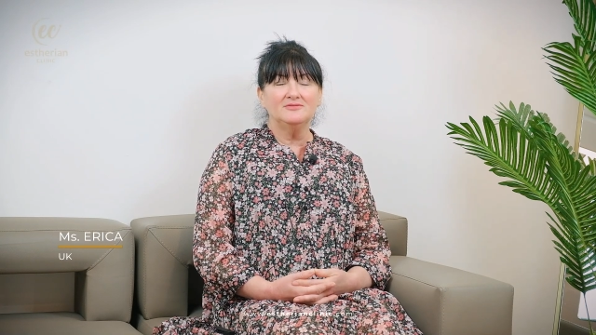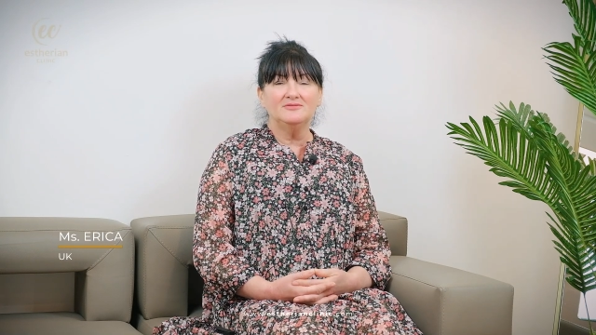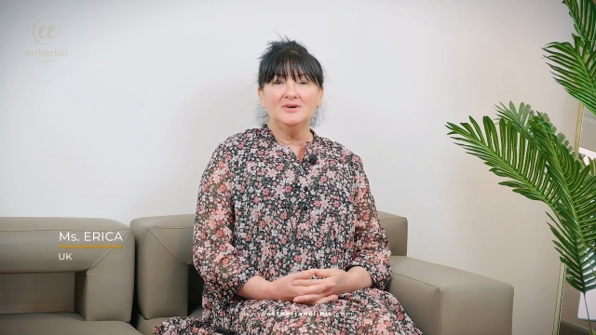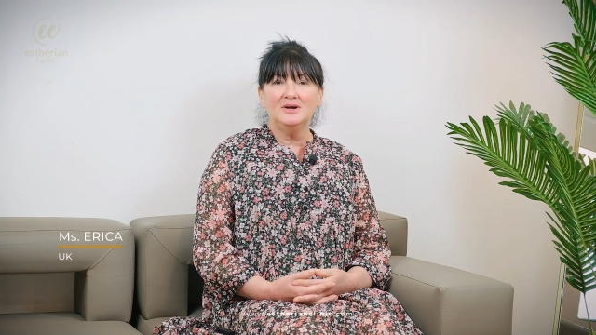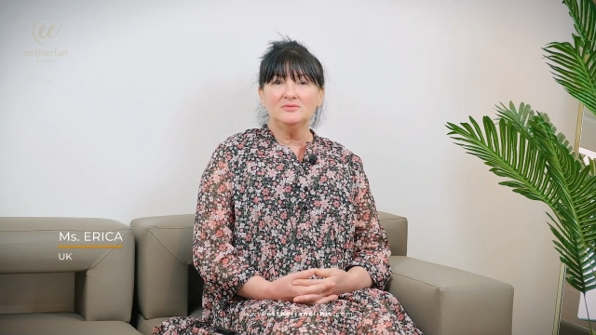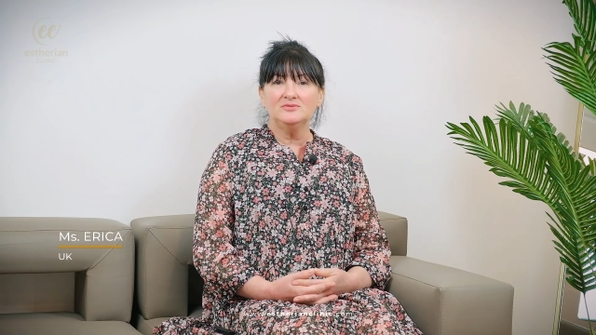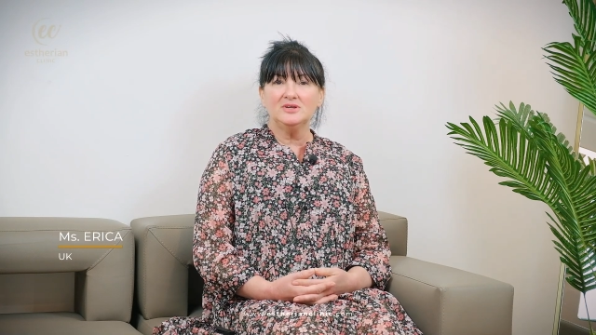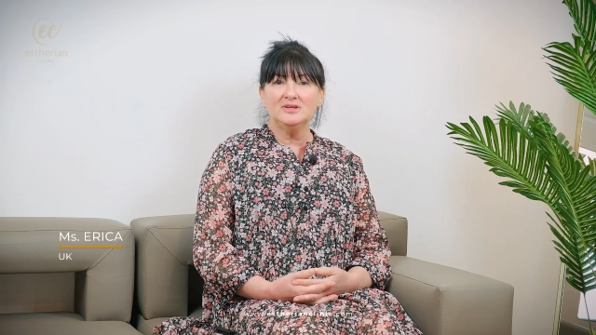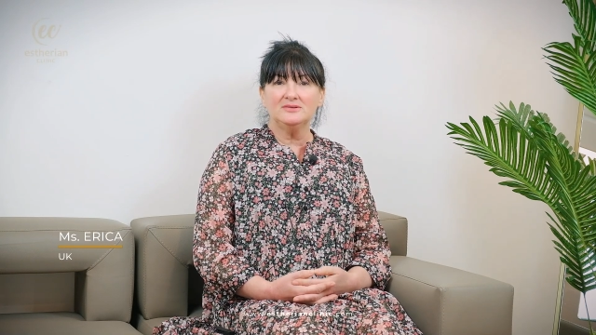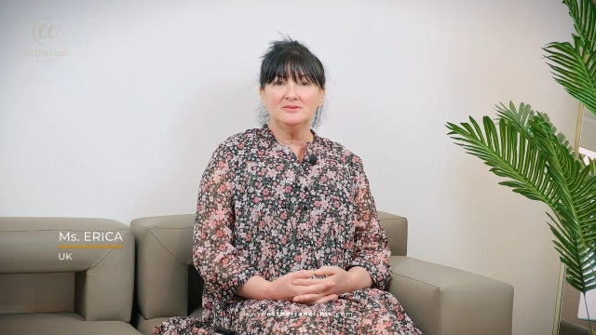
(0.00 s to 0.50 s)

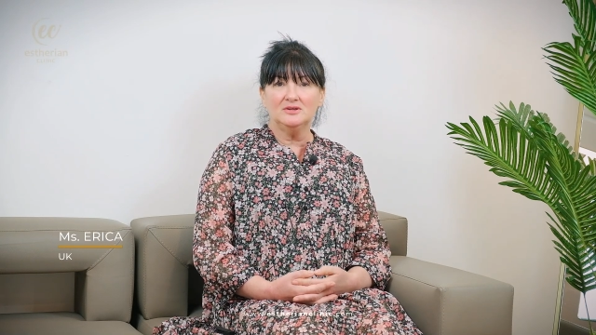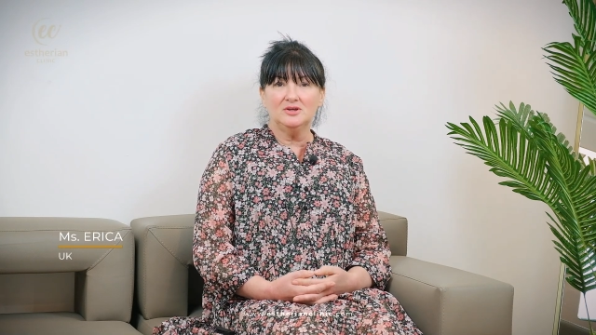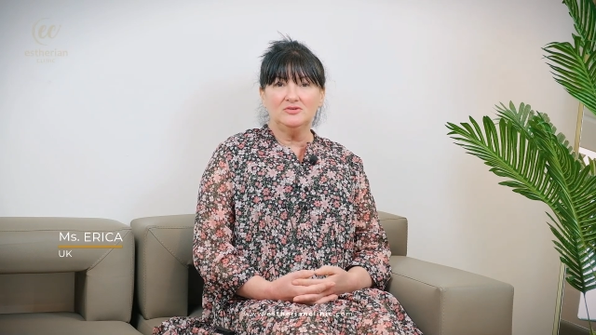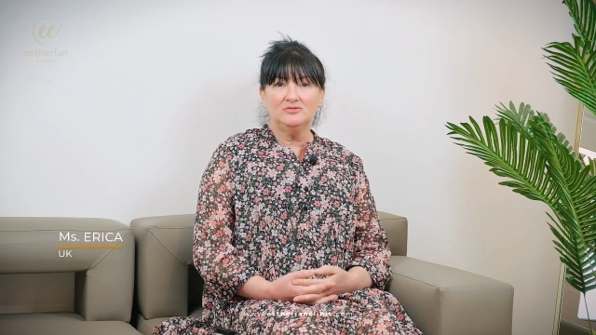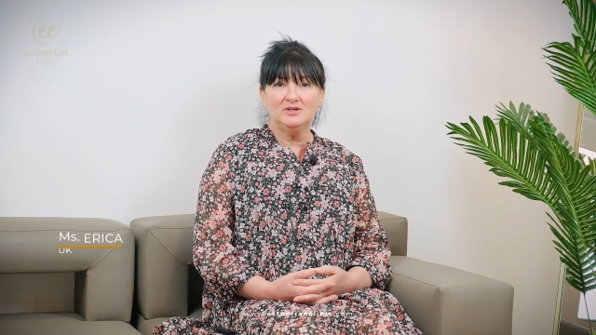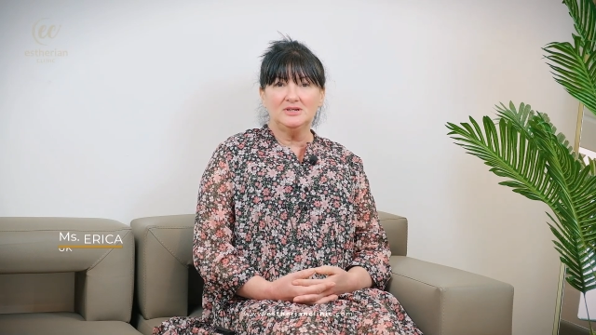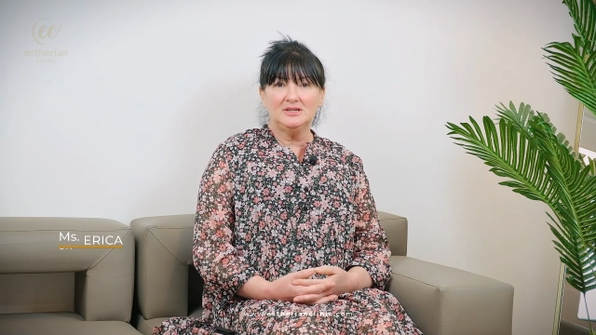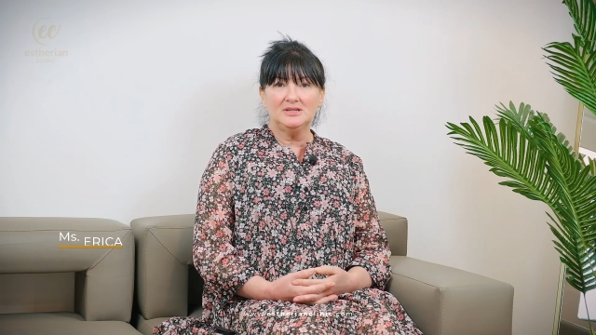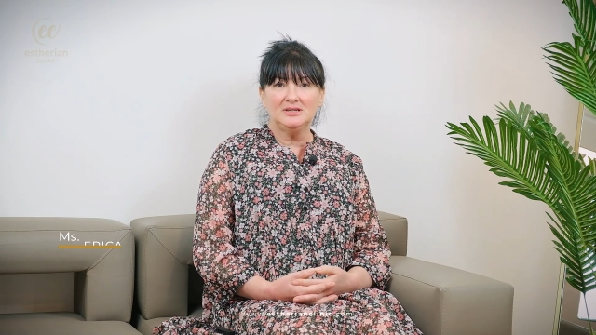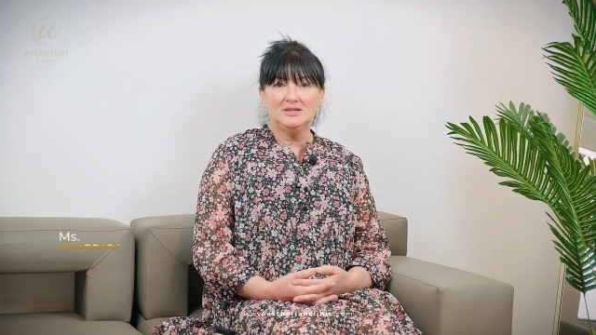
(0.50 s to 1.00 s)
Found
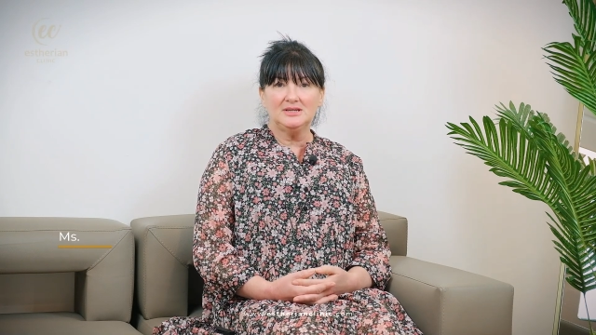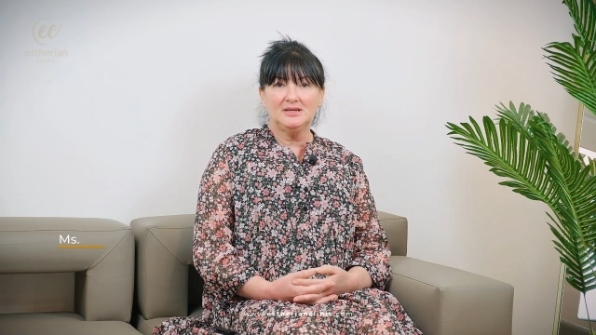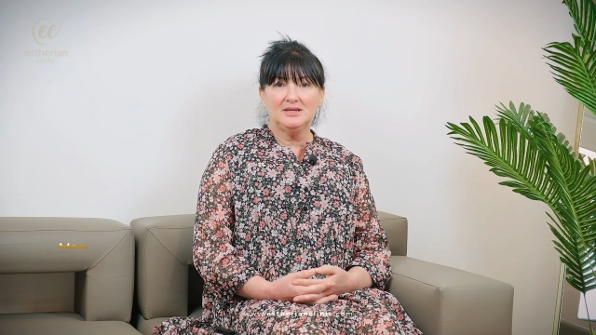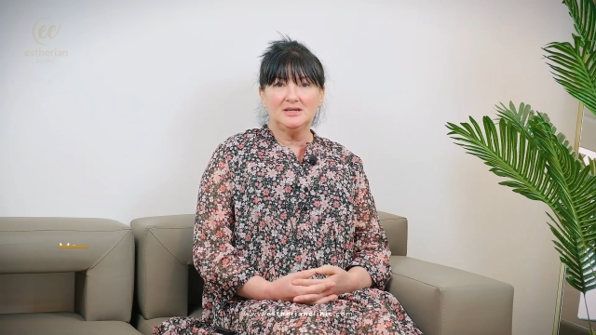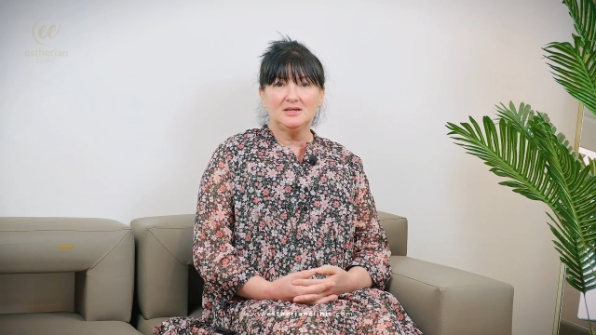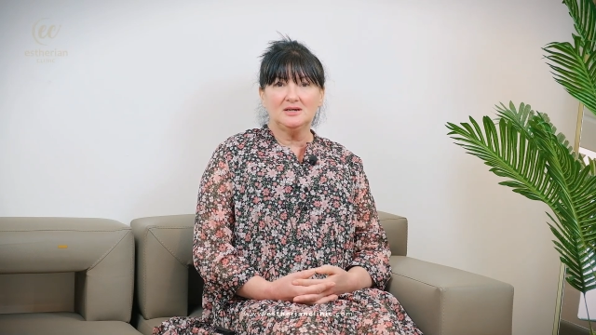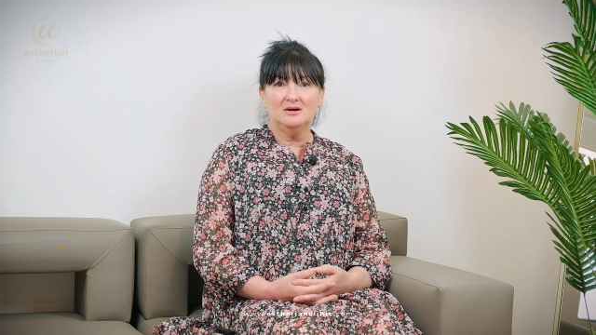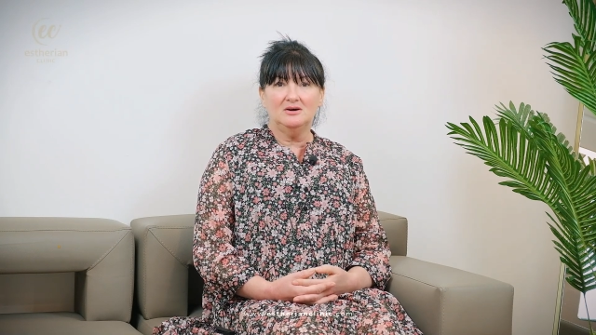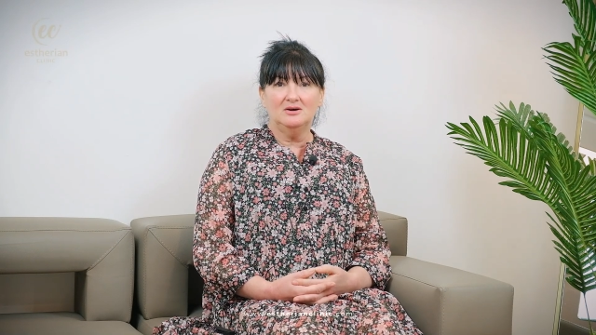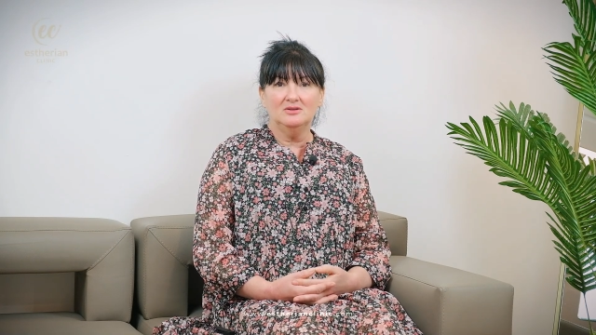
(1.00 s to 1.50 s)
Estherian Clinic